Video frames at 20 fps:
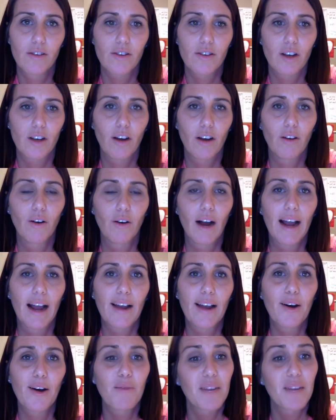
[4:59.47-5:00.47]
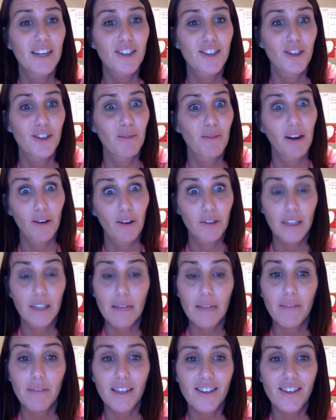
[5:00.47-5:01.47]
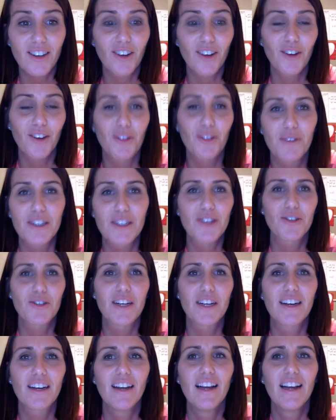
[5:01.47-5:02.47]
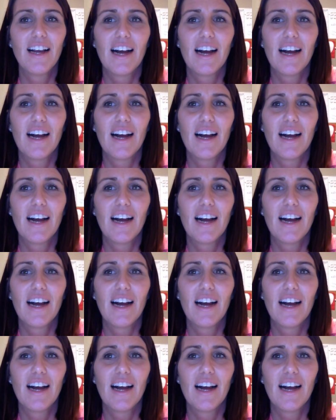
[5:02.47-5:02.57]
So I hope next year my whole team gets to go to the retreat.